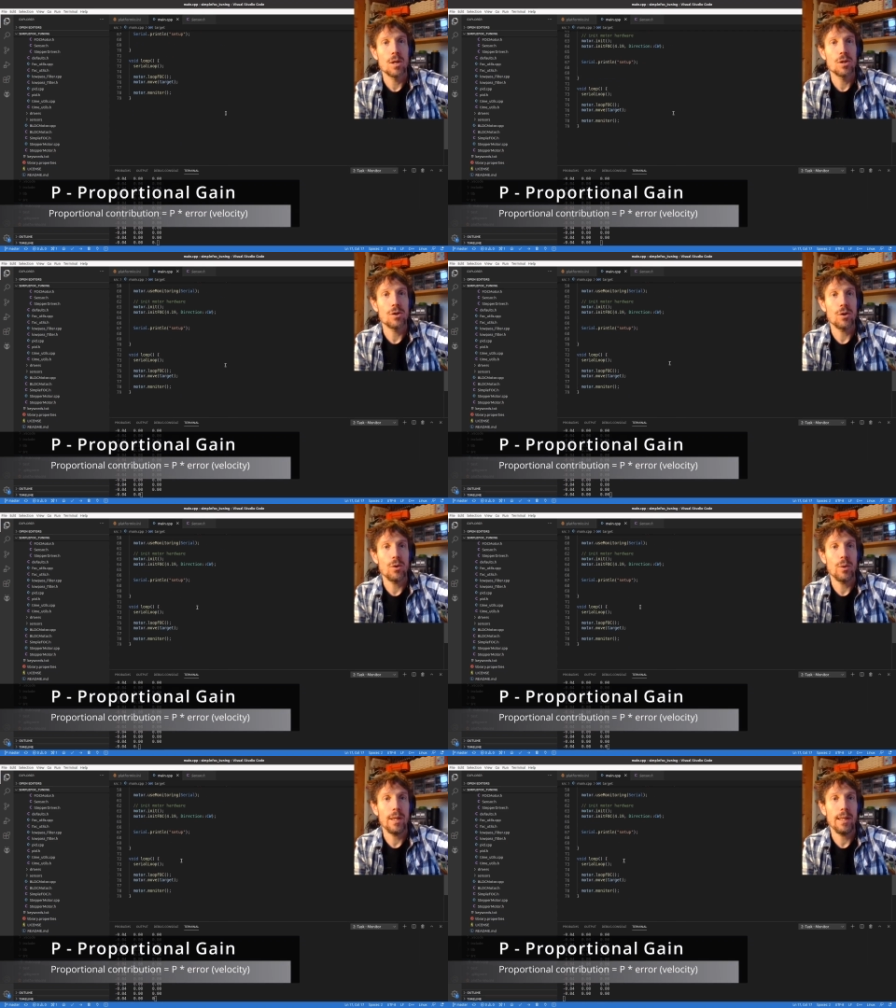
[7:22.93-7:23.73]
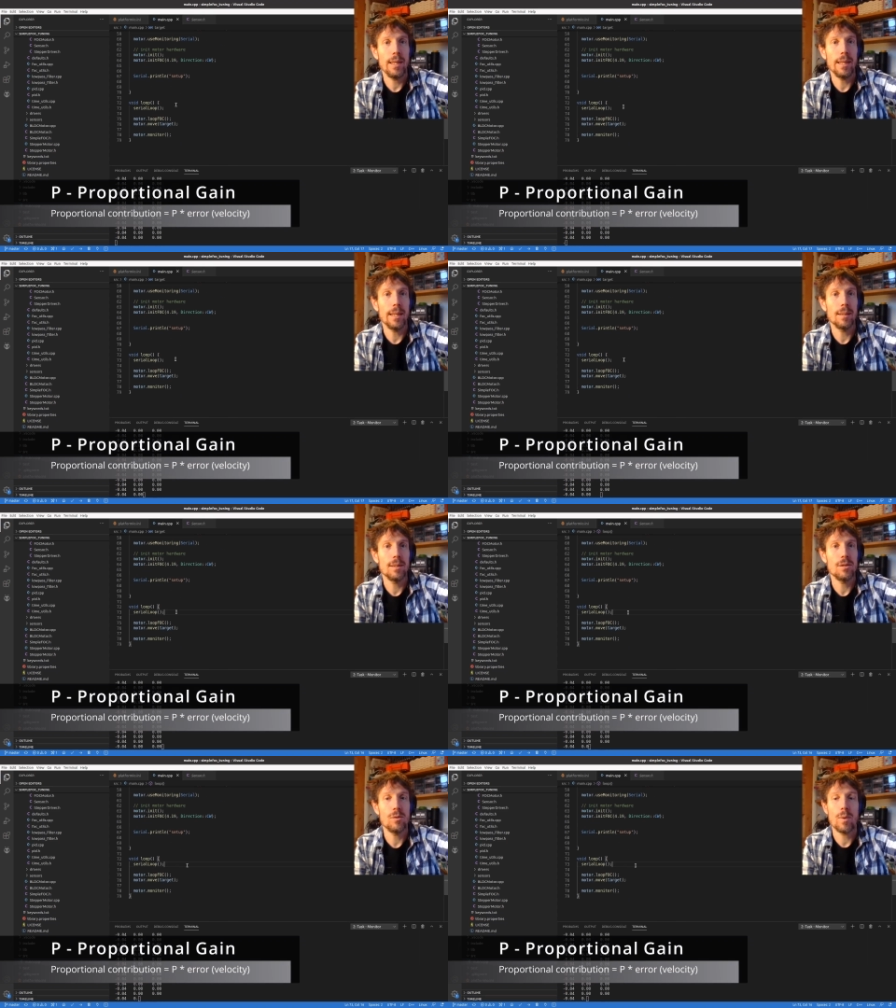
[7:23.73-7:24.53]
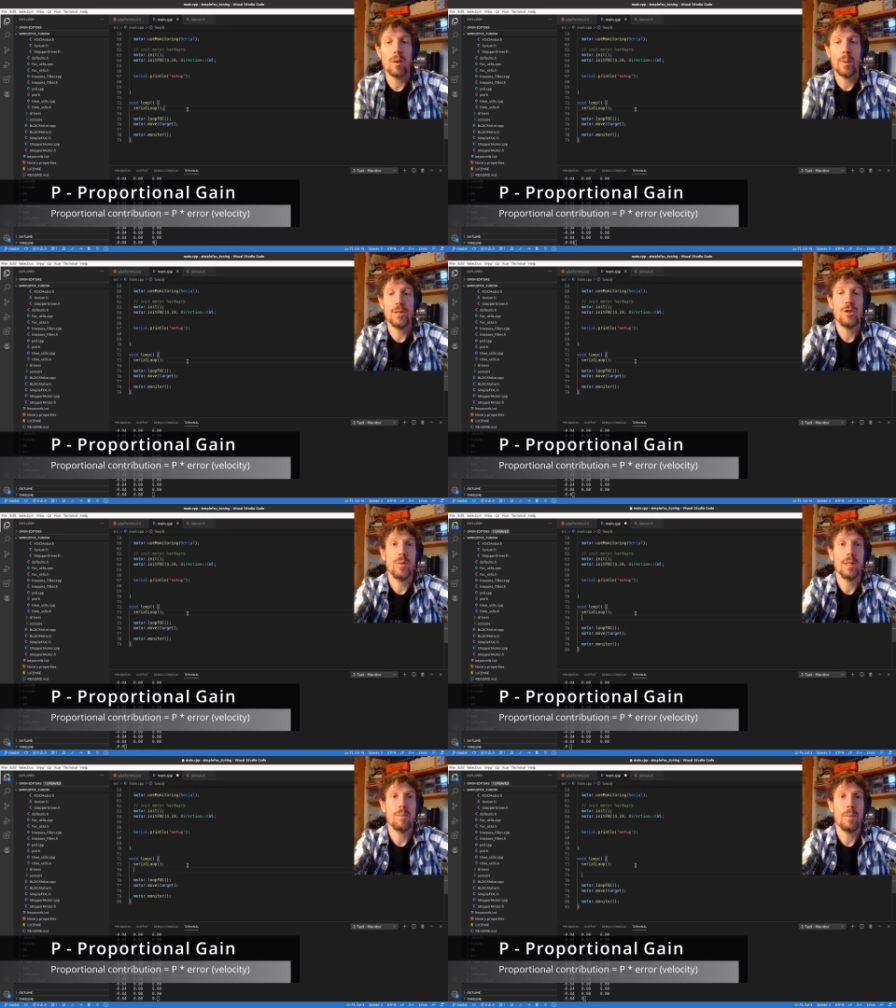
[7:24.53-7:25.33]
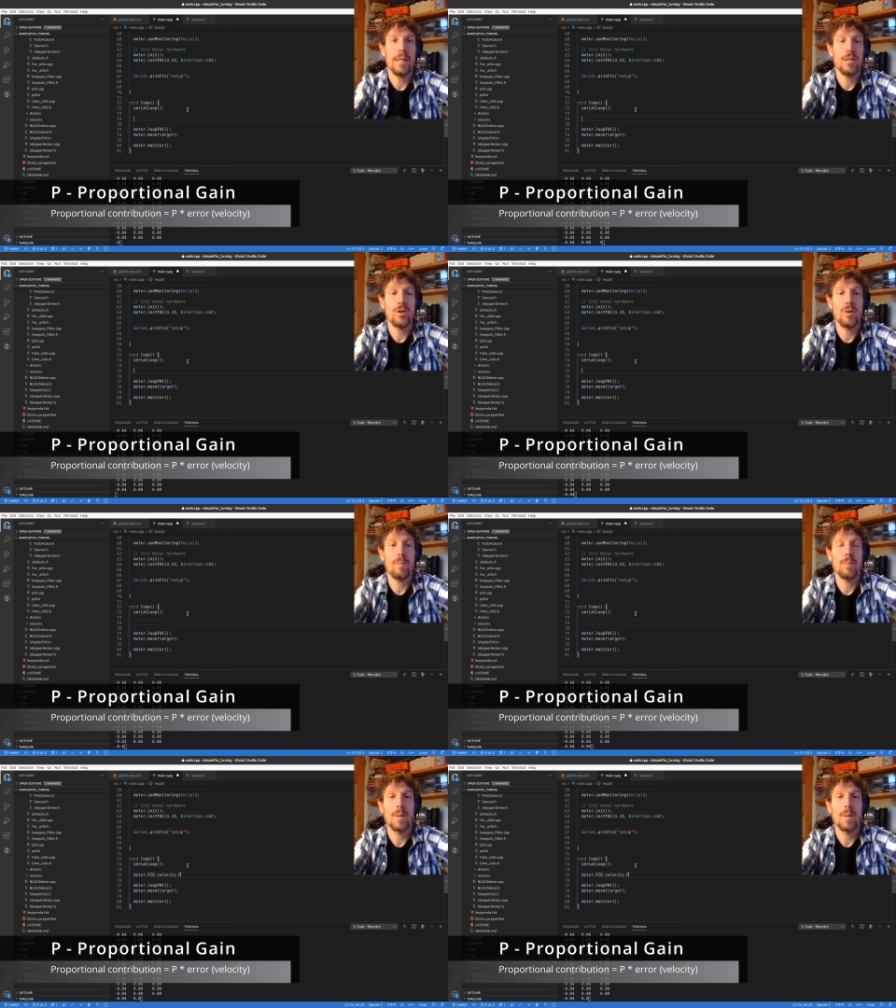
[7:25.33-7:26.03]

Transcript: So here, this is where we're tuning the pterm